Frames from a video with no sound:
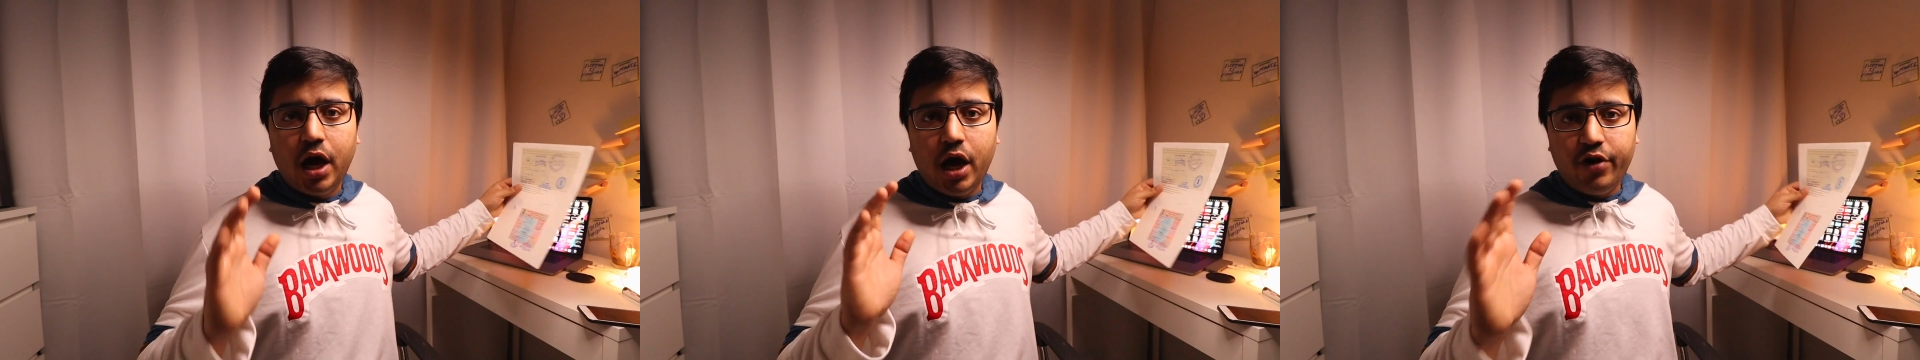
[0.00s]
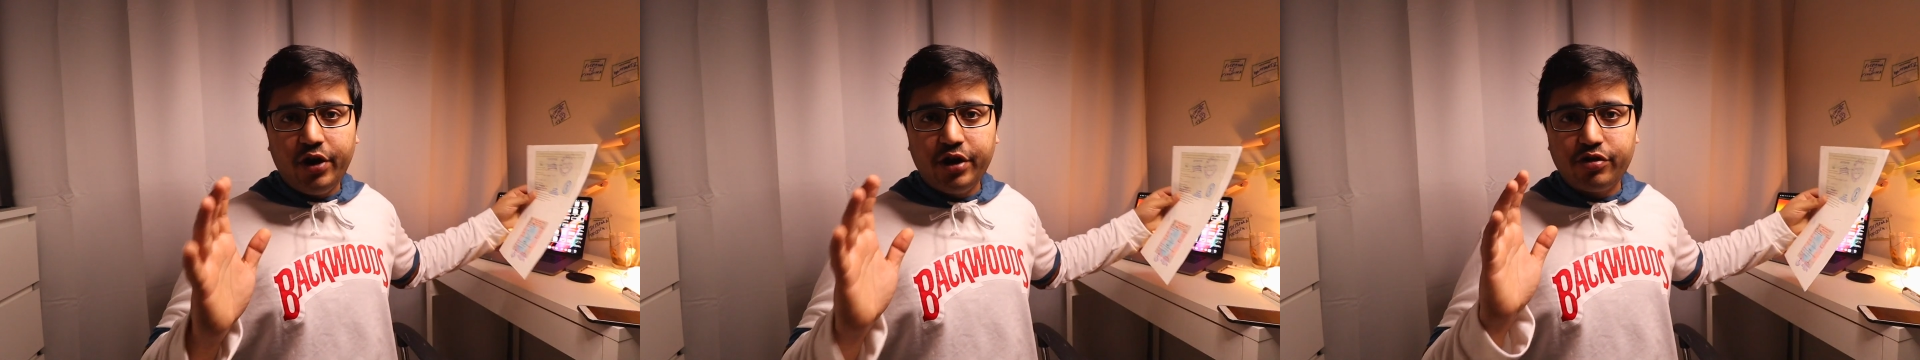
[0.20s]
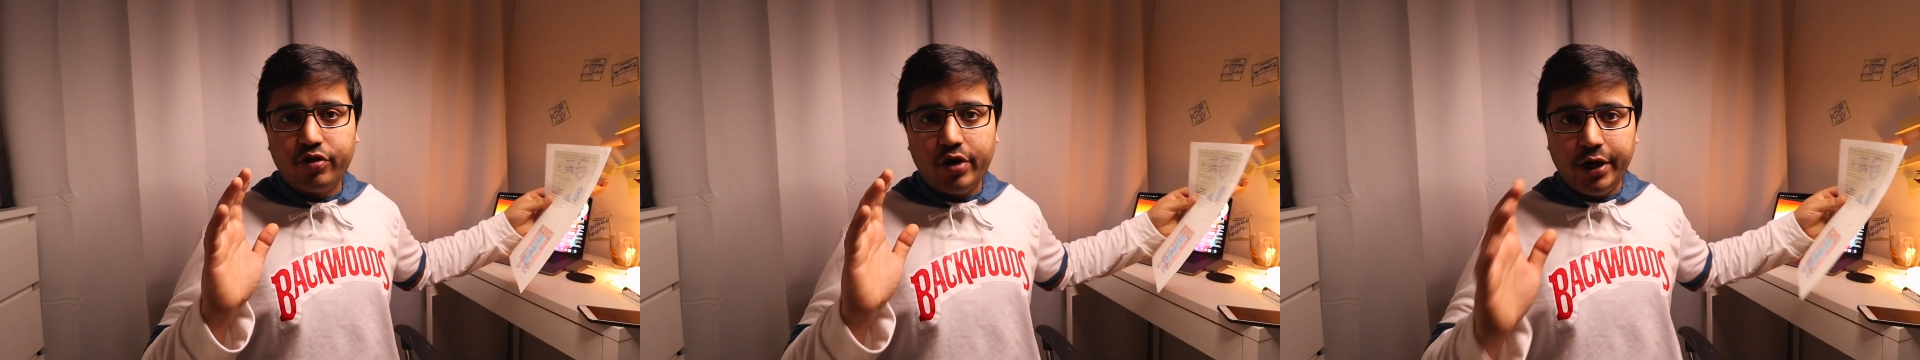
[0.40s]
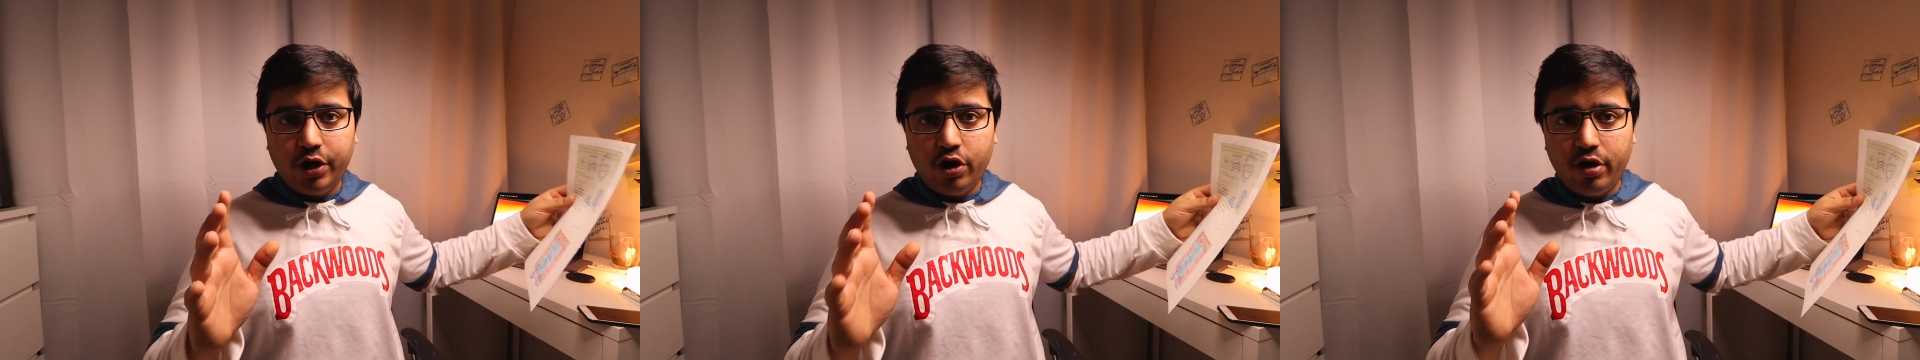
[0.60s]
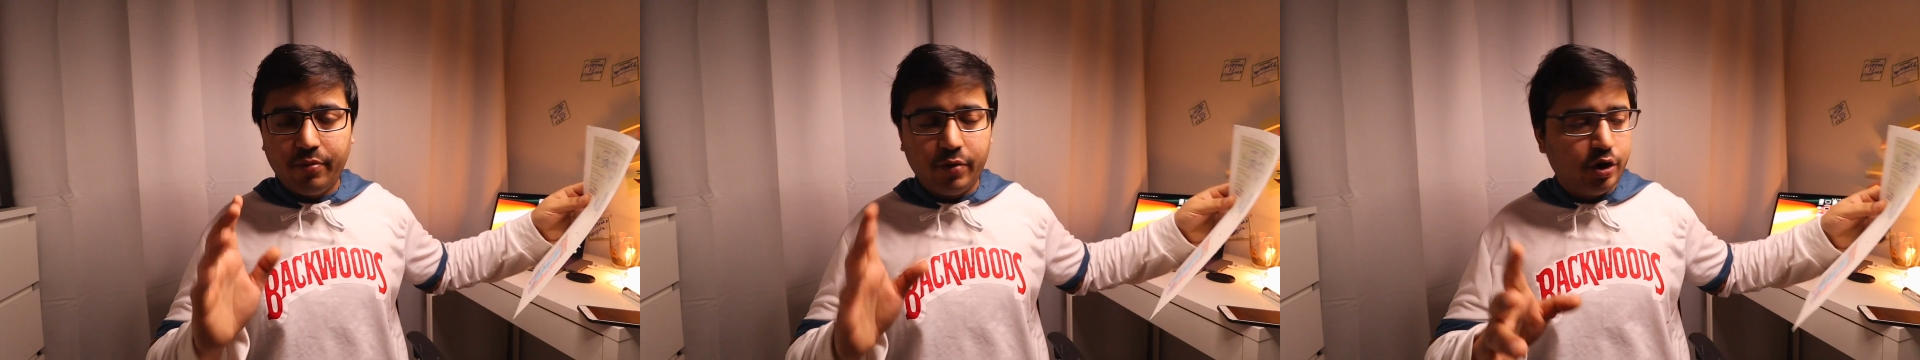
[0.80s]
Alright, so right
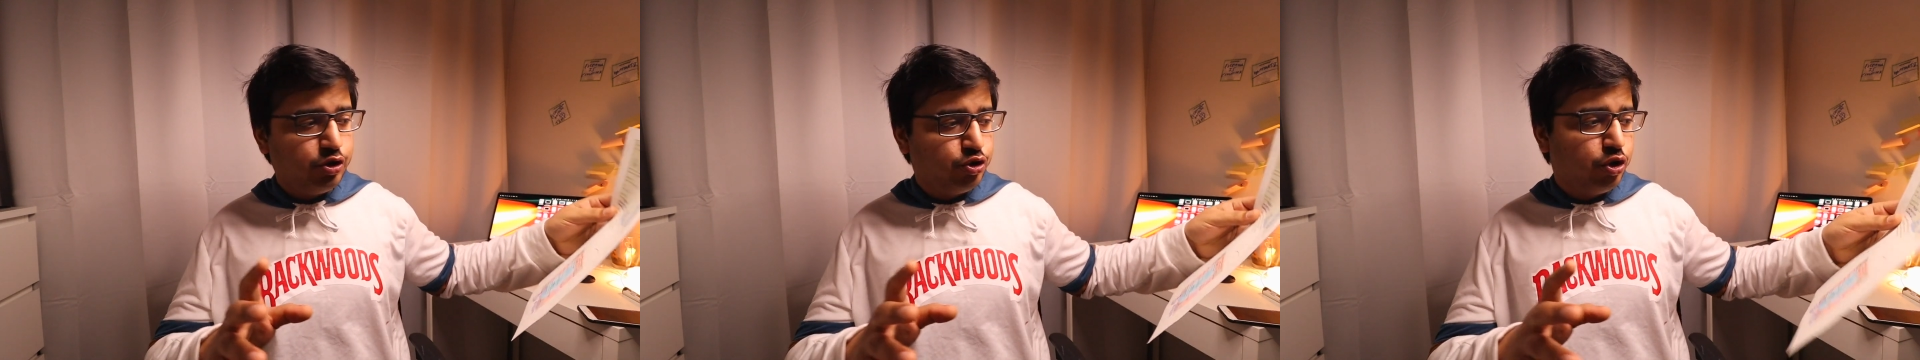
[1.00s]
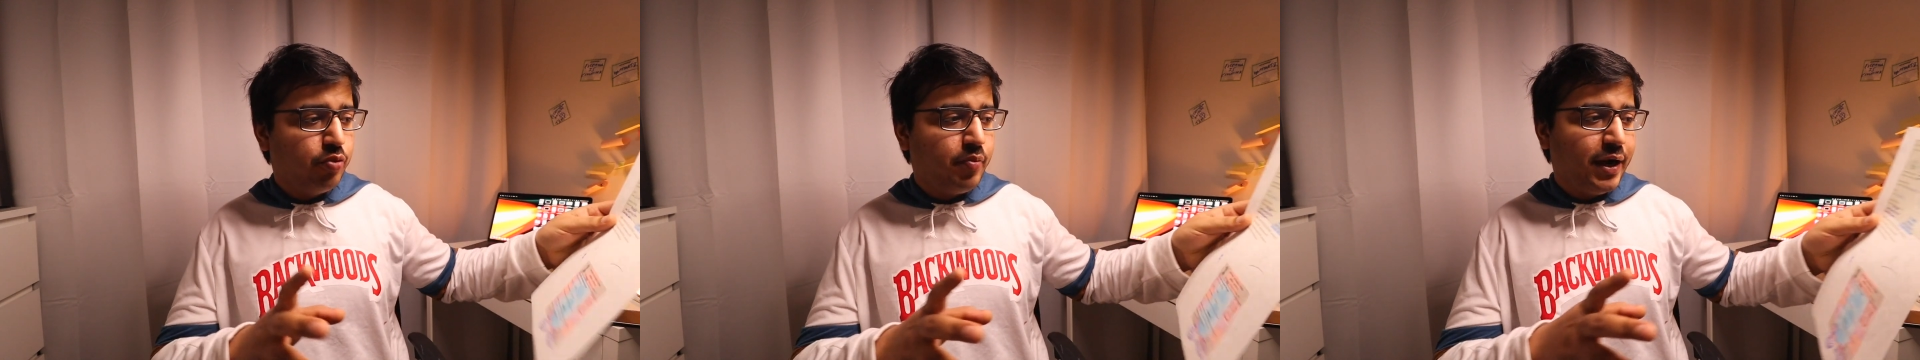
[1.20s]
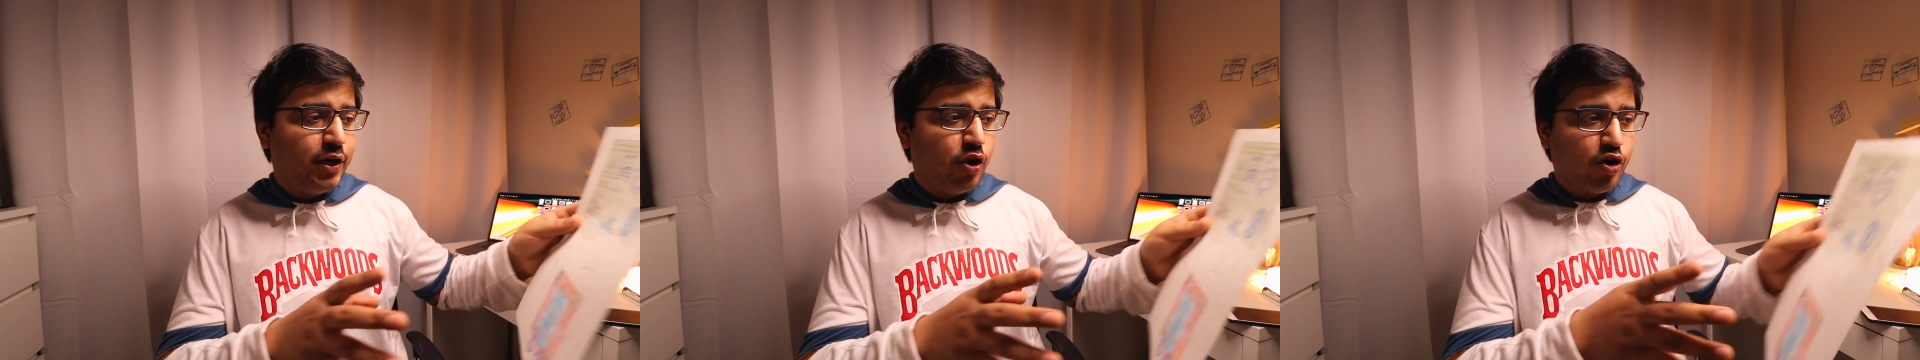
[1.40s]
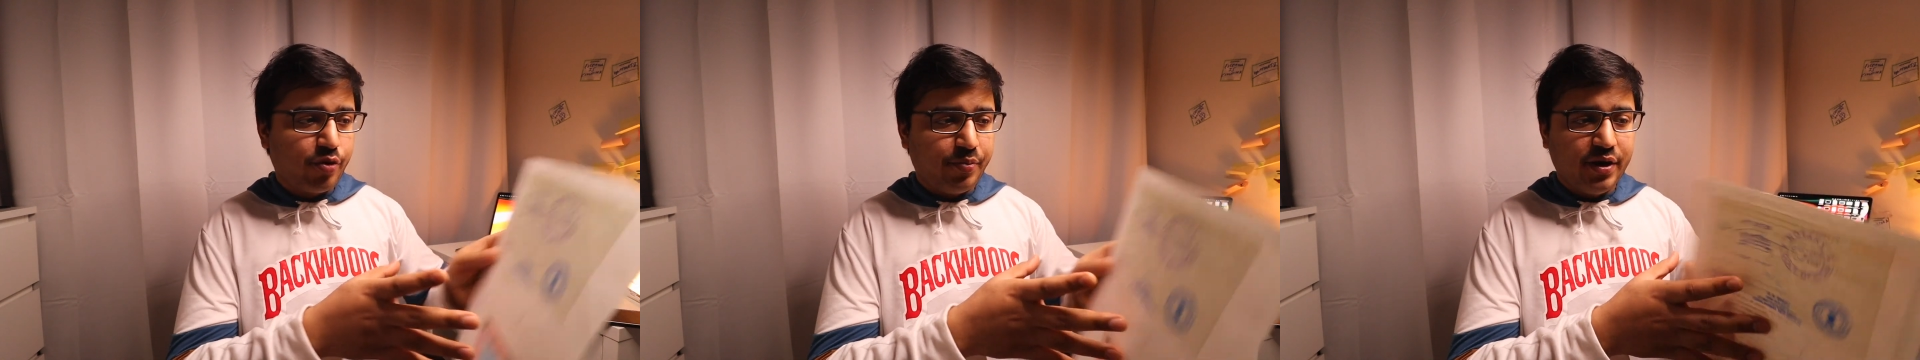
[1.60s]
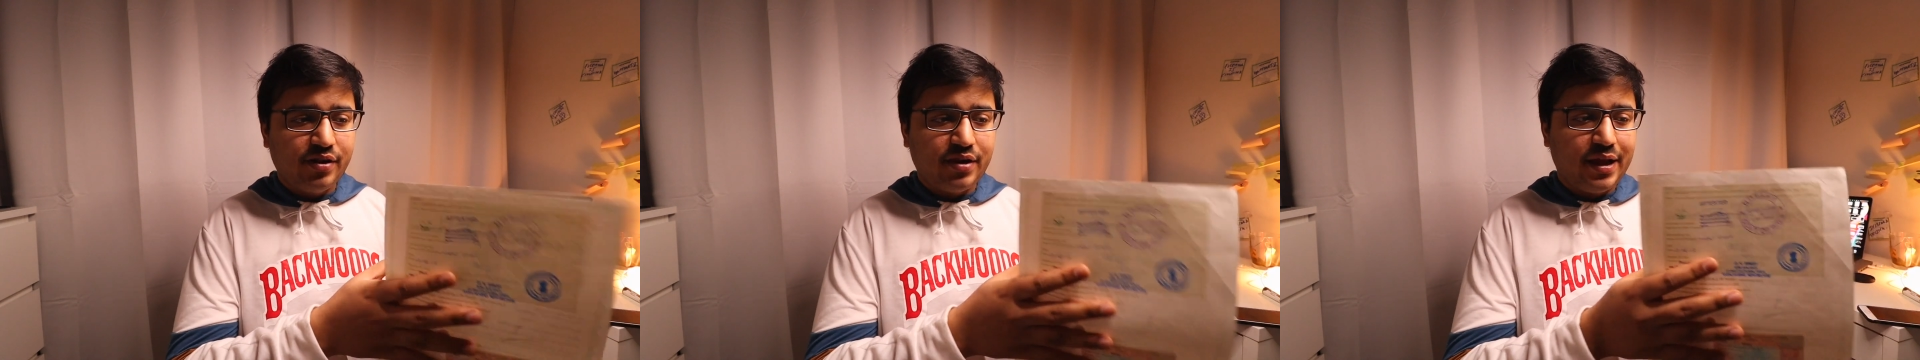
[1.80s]
now I'm gonna show you my
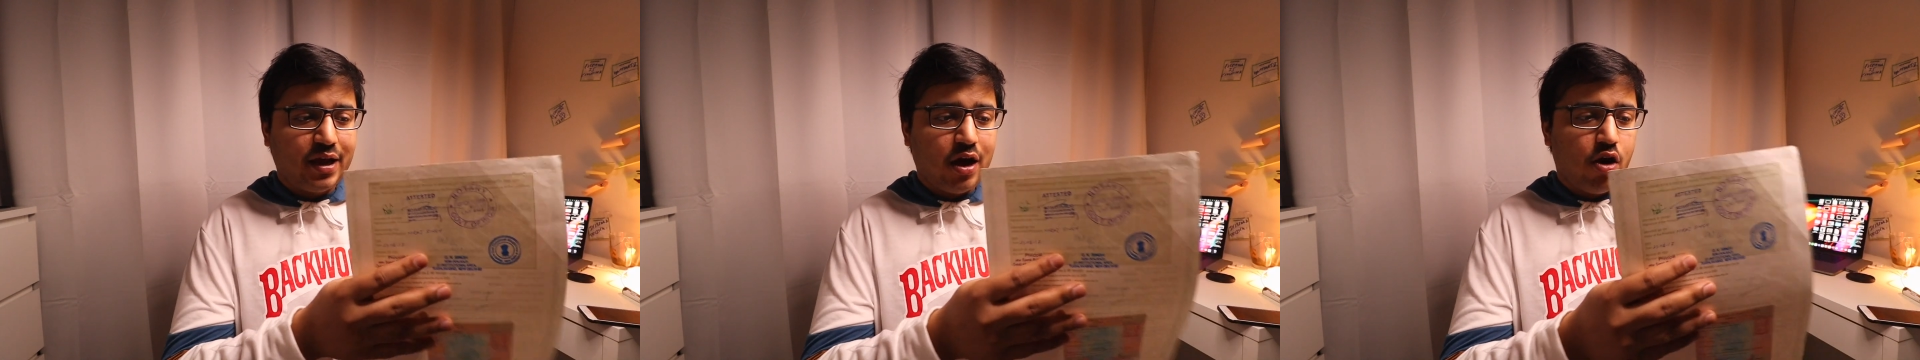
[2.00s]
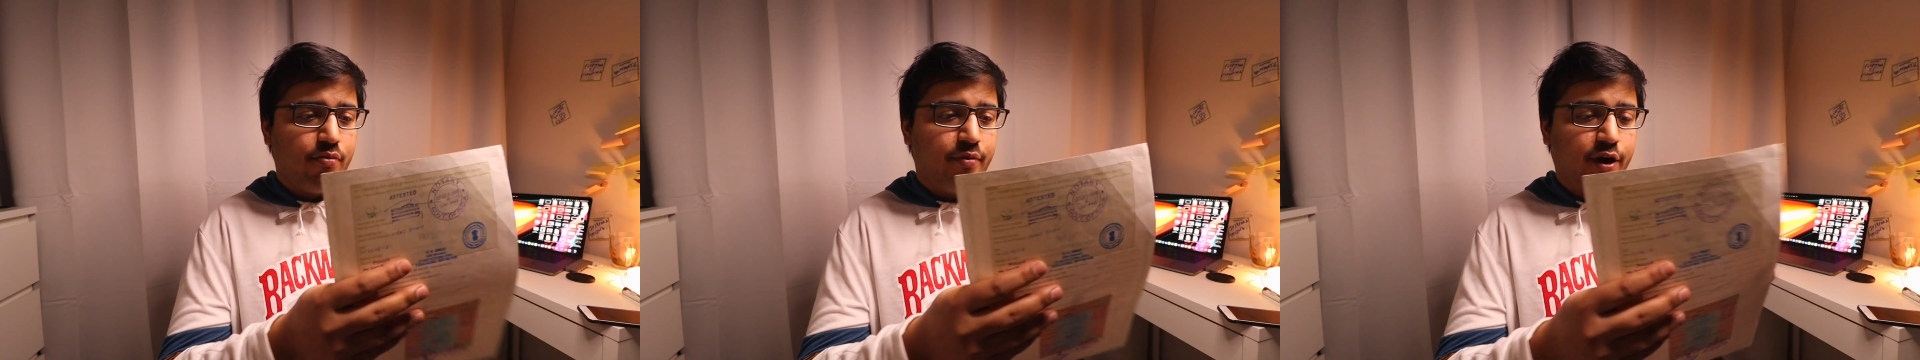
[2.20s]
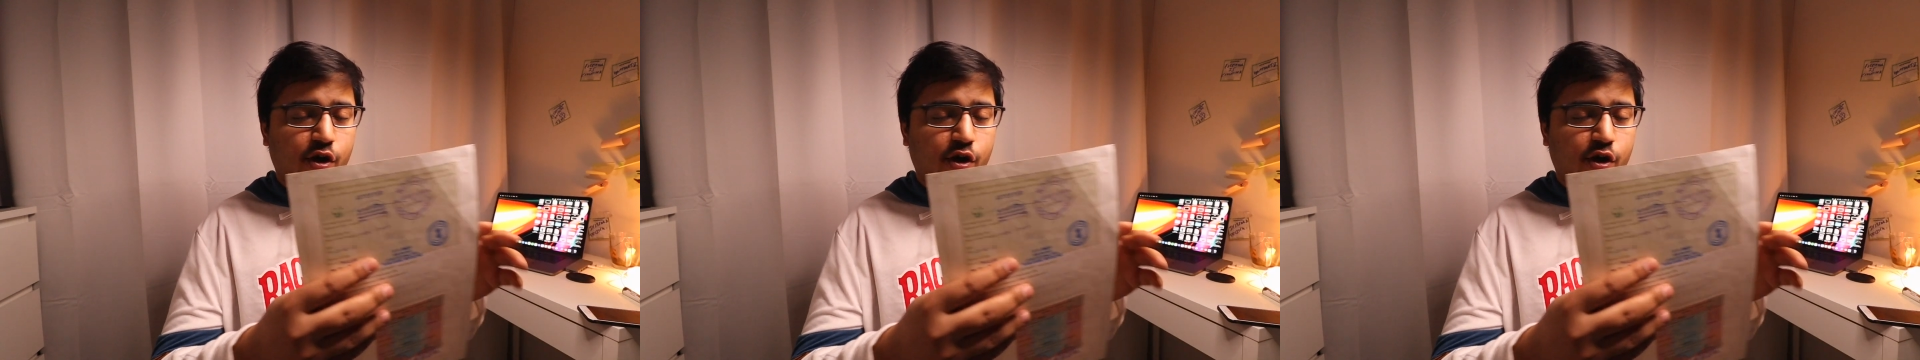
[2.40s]
documents, like how my